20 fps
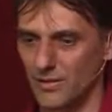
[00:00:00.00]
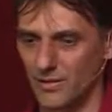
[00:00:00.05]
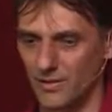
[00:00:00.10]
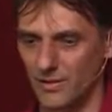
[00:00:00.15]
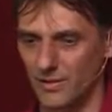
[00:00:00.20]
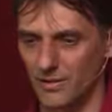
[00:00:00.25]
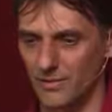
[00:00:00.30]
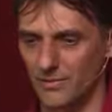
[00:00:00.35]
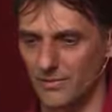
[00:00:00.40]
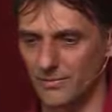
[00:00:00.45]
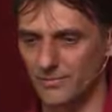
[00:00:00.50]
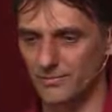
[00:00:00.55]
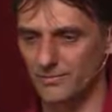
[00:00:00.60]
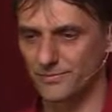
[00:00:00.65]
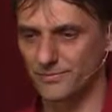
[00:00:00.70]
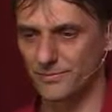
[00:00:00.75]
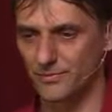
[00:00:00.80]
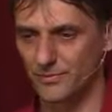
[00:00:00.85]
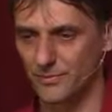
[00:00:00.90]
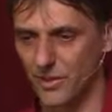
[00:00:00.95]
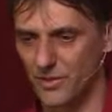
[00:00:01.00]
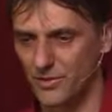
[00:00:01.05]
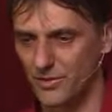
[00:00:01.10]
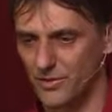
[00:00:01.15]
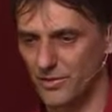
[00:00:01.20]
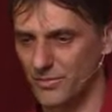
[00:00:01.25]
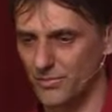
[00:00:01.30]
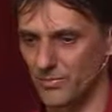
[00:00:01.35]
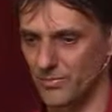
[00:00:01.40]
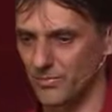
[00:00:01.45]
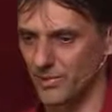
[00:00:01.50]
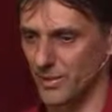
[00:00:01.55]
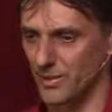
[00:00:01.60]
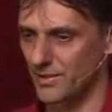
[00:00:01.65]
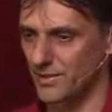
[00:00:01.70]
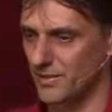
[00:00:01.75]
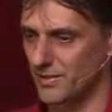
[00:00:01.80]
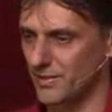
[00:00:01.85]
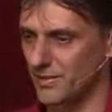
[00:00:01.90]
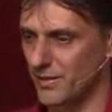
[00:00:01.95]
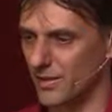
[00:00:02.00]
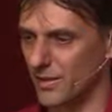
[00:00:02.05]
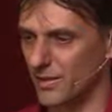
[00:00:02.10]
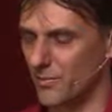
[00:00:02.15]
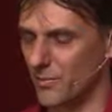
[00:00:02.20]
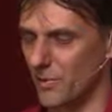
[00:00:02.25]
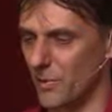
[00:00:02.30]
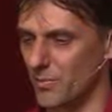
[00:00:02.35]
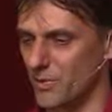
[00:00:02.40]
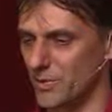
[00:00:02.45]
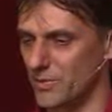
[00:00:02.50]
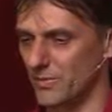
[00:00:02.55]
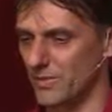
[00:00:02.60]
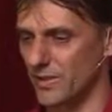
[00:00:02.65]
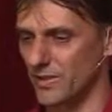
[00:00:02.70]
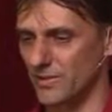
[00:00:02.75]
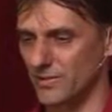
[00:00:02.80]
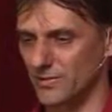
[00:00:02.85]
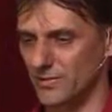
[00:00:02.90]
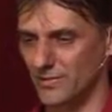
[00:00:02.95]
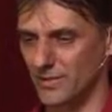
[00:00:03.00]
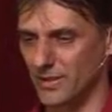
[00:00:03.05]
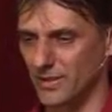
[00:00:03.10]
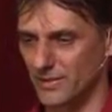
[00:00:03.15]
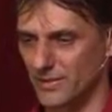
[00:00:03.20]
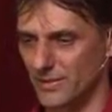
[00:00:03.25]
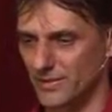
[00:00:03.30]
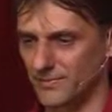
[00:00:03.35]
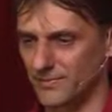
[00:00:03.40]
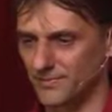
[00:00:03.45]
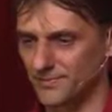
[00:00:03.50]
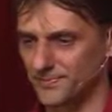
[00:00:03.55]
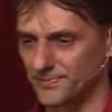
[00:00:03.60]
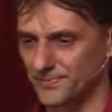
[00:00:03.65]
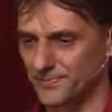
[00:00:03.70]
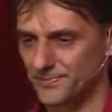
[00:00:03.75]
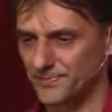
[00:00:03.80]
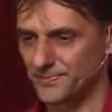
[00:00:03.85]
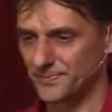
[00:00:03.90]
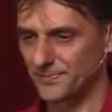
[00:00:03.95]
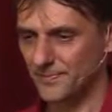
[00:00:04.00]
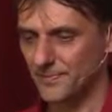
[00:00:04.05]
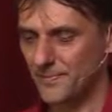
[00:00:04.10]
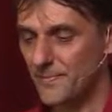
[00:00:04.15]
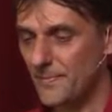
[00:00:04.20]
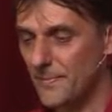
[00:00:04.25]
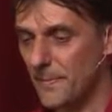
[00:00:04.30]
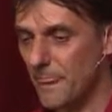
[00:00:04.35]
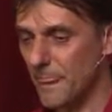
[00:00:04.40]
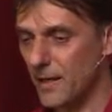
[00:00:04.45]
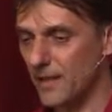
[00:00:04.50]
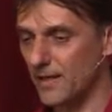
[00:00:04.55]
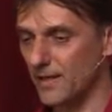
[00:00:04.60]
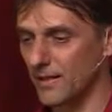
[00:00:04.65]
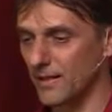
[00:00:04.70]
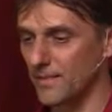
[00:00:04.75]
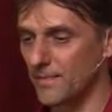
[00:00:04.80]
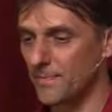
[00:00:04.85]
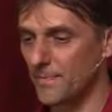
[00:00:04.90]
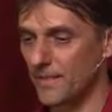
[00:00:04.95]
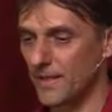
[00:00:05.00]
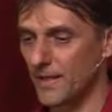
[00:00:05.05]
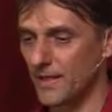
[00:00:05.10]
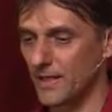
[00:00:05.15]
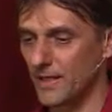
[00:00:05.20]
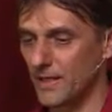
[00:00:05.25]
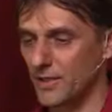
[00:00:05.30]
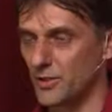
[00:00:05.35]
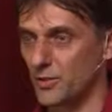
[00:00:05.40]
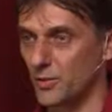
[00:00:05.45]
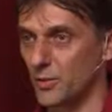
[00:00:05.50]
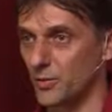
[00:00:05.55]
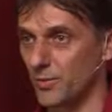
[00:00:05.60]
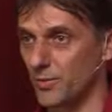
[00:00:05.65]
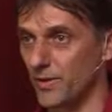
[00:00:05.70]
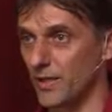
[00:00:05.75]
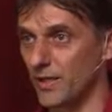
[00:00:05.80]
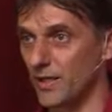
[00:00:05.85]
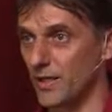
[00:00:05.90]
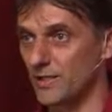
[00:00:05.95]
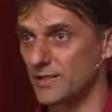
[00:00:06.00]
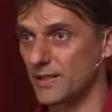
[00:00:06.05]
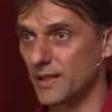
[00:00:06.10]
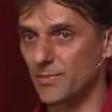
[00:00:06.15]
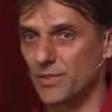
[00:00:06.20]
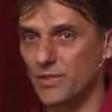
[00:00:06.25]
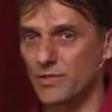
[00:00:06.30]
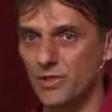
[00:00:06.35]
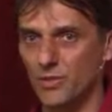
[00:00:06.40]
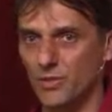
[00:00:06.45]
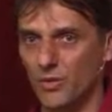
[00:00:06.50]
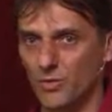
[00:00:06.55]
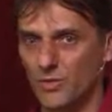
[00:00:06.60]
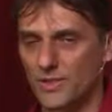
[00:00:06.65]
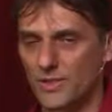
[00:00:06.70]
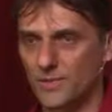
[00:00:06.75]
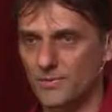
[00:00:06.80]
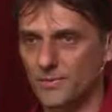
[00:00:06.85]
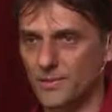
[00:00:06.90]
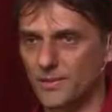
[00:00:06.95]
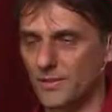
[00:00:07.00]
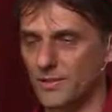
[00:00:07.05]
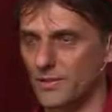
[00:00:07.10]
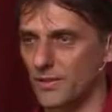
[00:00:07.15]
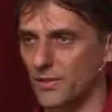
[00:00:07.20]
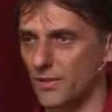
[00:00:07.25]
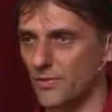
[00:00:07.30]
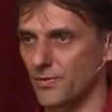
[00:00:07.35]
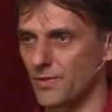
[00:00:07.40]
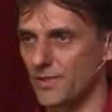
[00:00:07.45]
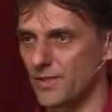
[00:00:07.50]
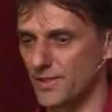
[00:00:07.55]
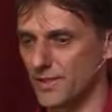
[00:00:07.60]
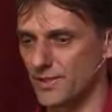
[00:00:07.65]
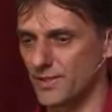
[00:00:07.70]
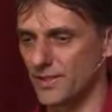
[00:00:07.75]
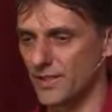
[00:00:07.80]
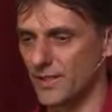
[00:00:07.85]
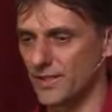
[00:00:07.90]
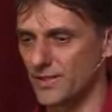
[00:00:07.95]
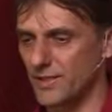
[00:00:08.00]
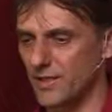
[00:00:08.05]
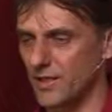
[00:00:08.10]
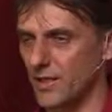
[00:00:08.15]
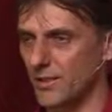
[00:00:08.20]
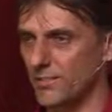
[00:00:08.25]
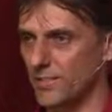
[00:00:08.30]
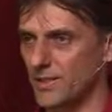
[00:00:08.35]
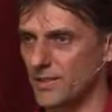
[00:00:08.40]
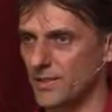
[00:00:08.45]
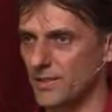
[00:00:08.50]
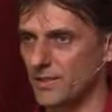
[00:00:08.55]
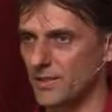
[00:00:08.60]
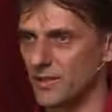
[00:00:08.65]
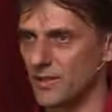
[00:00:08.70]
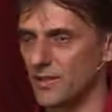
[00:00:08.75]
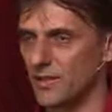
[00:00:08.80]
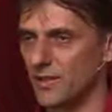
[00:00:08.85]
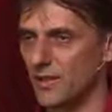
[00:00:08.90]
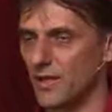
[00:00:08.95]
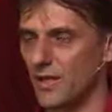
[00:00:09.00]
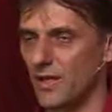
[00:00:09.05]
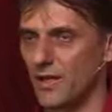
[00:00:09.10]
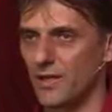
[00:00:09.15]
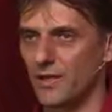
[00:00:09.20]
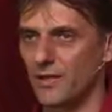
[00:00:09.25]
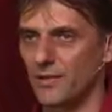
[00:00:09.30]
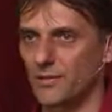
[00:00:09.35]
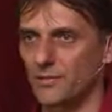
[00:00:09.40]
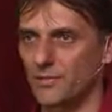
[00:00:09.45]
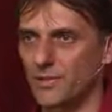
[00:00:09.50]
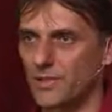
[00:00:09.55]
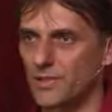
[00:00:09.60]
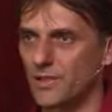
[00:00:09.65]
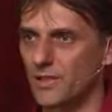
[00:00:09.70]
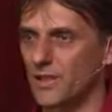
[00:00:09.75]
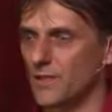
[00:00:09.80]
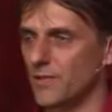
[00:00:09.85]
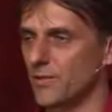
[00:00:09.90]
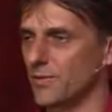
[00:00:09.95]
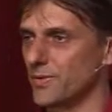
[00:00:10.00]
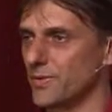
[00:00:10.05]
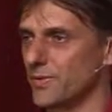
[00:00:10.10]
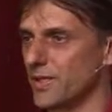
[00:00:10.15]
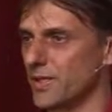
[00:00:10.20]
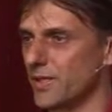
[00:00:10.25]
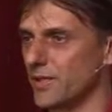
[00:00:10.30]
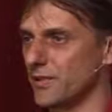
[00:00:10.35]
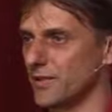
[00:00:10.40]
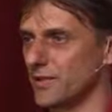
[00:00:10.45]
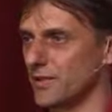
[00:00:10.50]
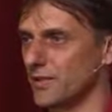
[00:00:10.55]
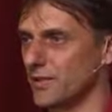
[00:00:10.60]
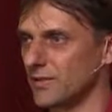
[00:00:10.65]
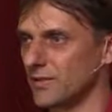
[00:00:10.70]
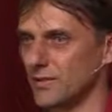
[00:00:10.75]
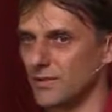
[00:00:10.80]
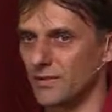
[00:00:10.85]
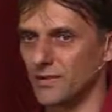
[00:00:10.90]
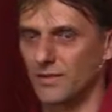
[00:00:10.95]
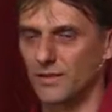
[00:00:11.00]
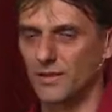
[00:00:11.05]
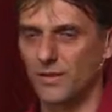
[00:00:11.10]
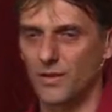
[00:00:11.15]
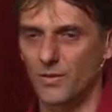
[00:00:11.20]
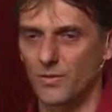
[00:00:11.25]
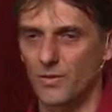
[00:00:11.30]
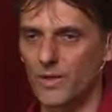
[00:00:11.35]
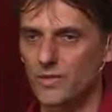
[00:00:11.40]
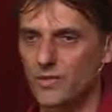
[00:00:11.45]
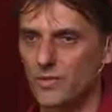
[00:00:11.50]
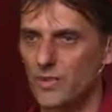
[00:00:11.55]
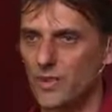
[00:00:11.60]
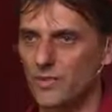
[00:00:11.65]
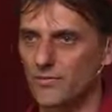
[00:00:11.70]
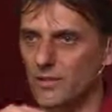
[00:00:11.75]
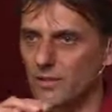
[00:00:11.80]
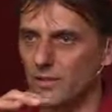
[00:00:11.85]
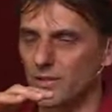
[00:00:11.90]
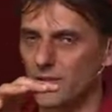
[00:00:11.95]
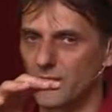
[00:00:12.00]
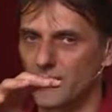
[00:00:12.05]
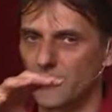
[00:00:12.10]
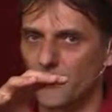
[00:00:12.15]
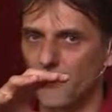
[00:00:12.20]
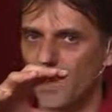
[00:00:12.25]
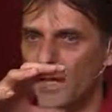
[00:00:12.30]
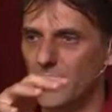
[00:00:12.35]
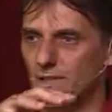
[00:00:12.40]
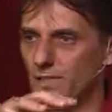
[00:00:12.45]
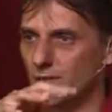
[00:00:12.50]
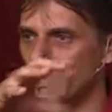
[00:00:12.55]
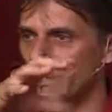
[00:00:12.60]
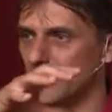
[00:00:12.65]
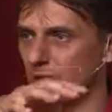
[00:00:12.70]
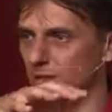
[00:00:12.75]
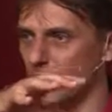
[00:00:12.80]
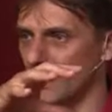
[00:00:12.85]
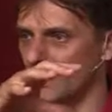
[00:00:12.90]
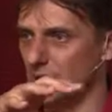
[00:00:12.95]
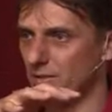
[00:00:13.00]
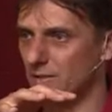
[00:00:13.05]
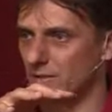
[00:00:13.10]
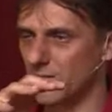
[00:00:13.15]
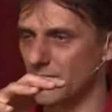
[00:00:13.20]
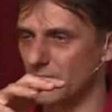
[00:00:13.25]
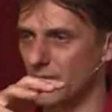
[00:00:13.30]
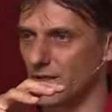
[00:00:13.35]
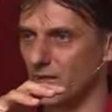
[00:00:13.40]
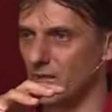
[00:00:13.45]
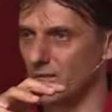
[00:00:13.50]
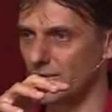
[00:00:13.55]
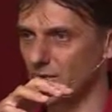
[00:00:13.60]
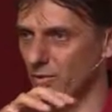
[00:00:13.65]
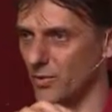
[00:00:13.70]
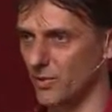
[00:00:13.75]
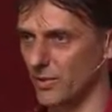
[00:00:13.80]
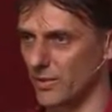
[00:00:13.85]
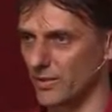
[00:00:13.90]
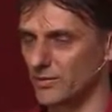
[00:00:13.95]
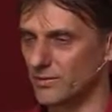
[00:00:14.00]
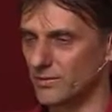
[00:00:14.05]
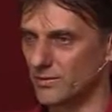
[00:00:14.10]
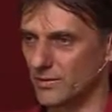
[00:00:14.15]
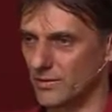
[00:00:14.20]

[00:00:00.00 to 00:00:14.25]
uh, much less problems with this uh, so he established the concept of C CEC capacity and basically he was saying that uh, once you have a balance minerals in the soil